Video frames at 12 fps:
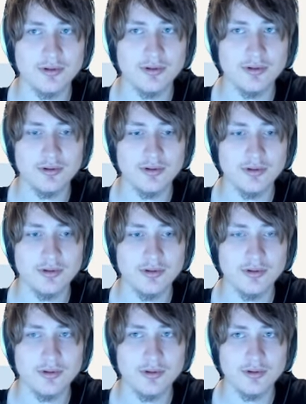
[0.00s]

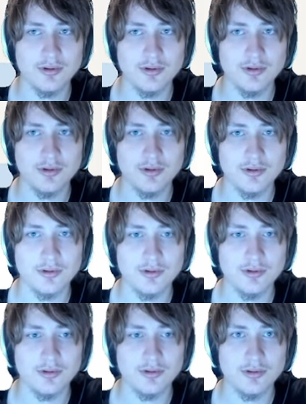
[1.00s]

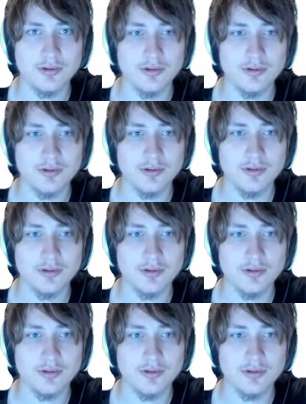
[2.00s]
(silence)